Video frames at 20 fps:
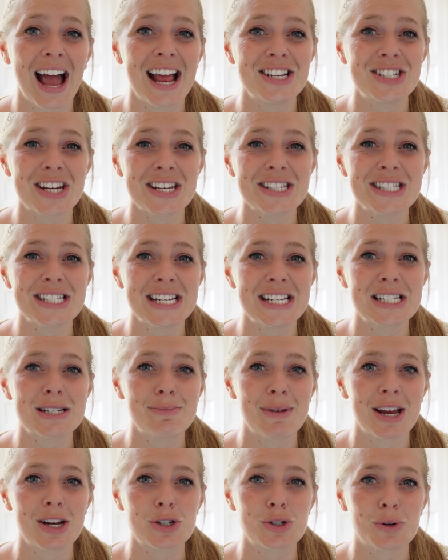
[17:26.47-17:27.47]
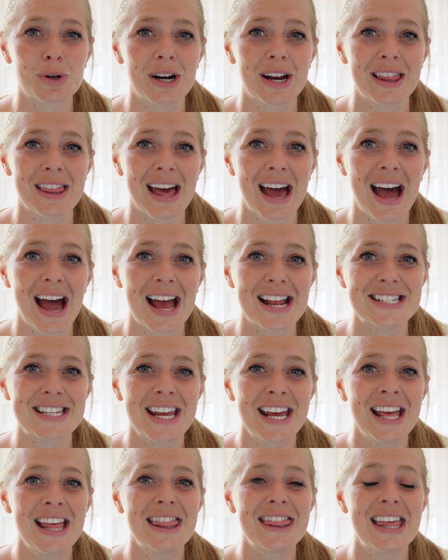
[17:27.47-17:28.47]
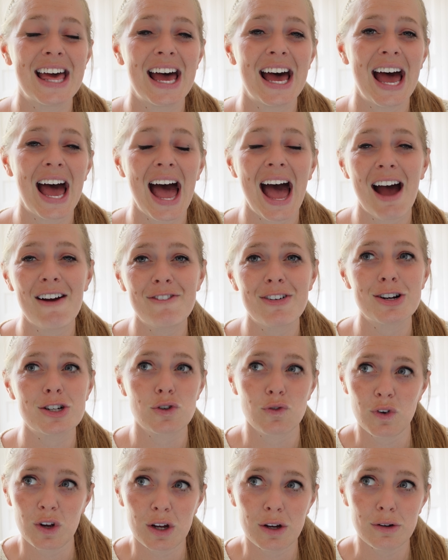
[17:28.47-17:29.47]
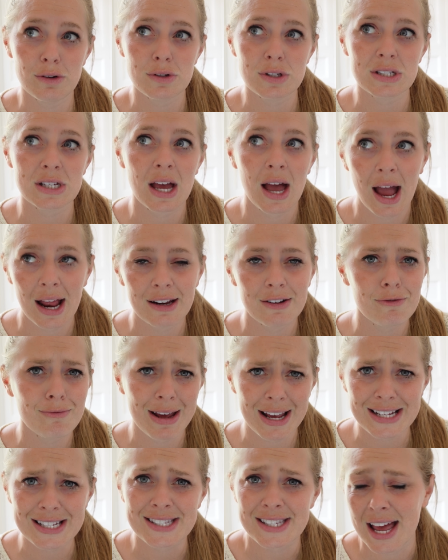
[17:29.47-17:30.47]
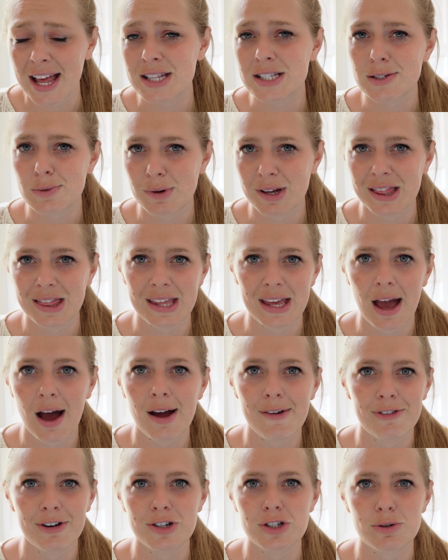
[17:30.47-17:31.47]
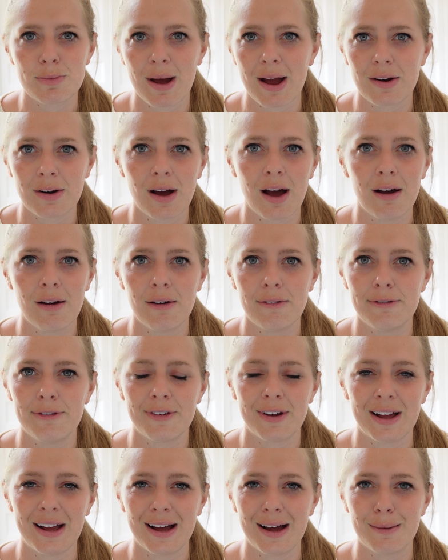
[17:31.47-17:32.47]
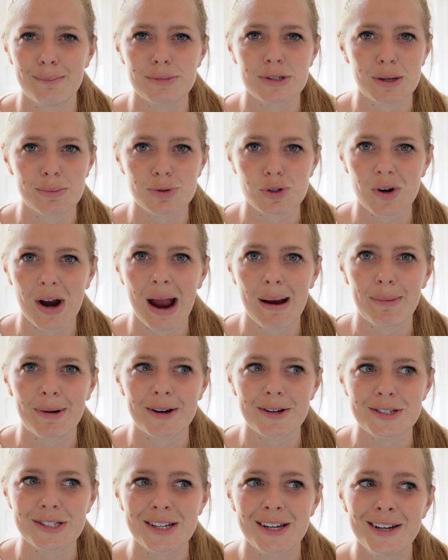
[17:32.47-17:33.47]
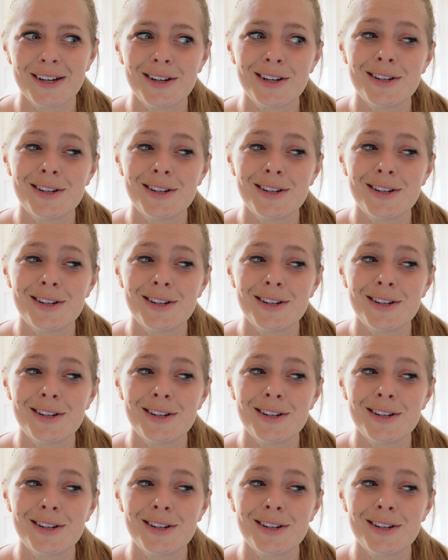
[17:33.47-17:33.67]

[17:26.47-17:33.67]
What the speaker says: I just need to make sure that the average views kind of make sense with the average amount of subscribers.